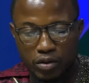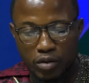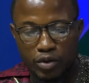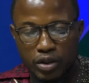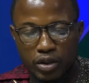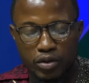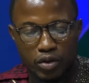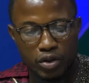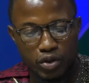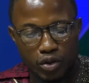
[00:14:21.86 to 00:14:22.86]
community, you
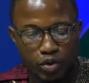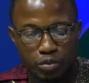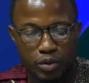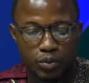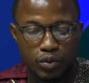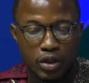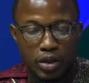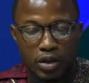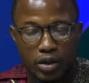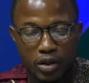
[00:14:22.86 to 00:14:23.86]
consult with people
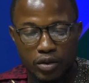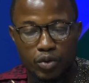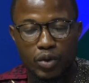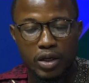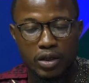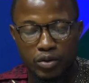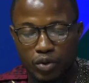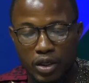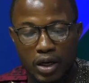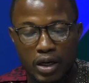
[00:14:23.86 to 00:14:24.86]
and you were you
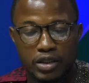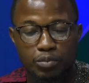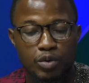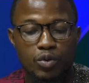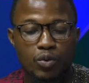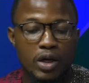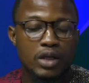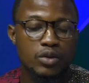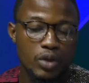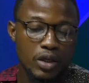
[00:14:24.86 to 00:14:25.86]
realize that people were
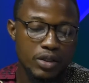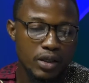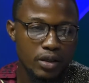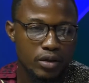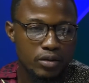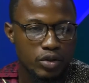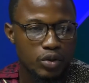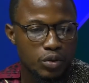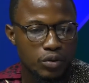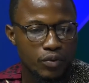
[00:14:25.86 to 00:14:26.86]
actually saying you
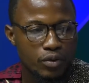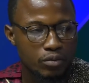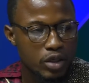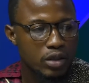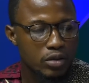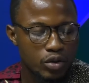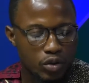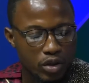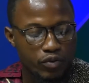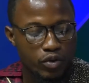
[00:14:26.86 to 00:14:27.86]
know that you
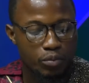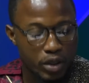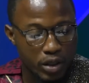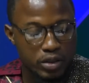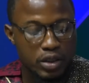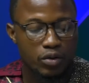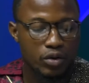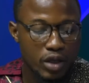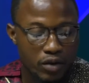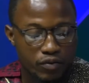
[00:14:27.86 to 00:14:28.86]
know if your parents are
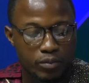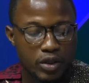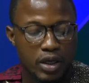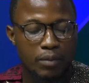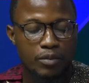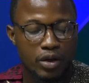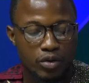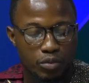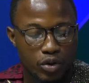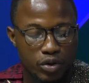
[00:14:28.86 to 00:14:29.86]
not here from the Gambia and
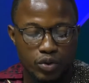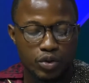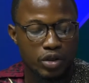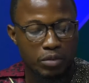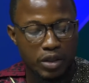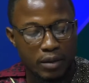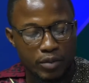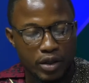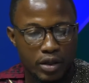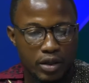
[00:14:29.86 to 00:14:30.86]
you're born you shouldn't be
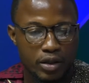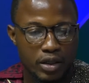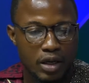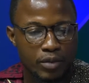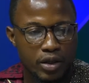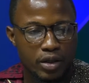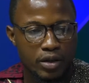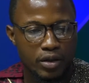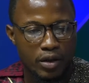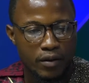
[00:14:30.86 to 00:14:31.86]
Gambia here and Gambian here
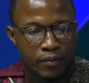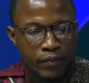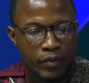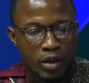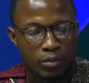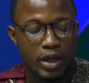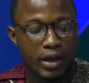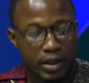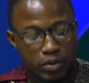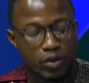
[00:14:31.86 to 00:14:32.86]
and there but I
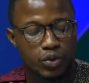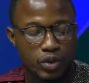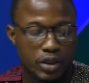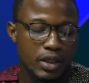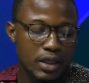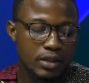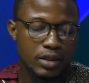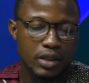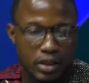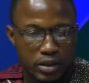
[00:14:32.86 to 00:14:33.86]
guess also these are
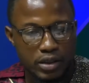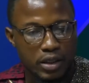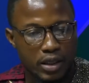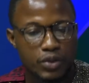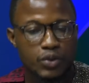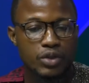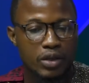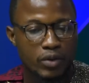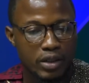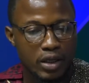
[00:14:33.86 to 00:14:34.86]
these are these are issues
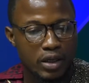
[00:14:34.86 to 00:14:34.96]
that I, that